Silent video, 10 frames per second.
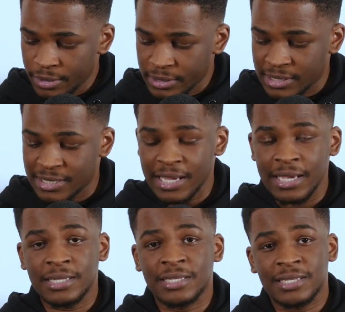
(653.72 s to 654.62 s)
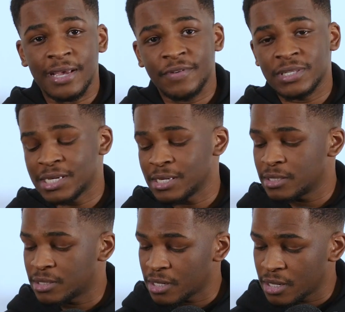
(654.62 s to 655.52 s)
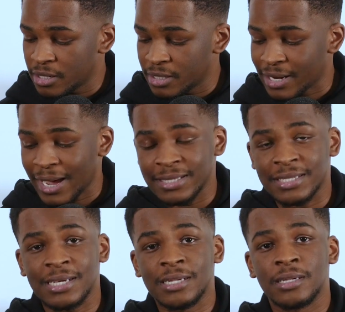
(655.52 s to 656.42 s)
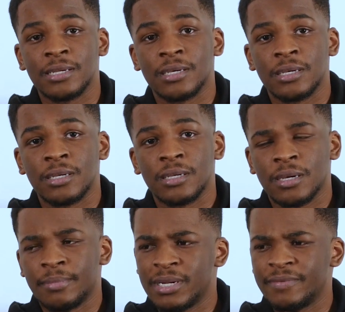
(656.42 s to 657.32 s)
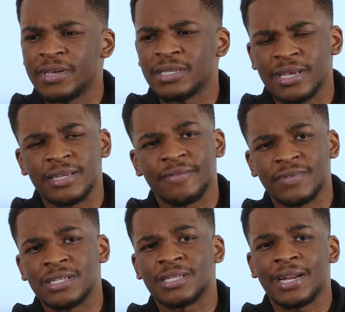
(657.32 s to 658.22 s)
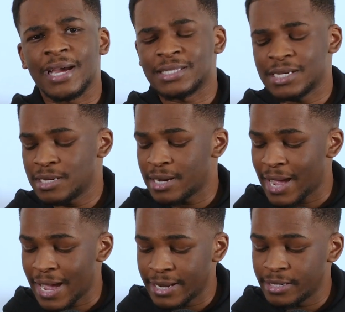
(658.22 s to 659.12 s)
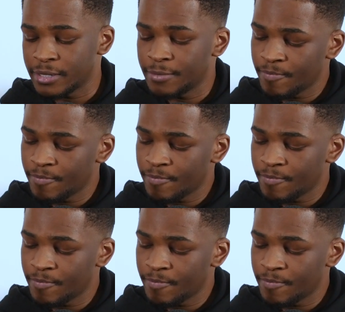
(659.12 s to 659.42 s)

City 17 to 19, I believe it is there, 17 to 19, and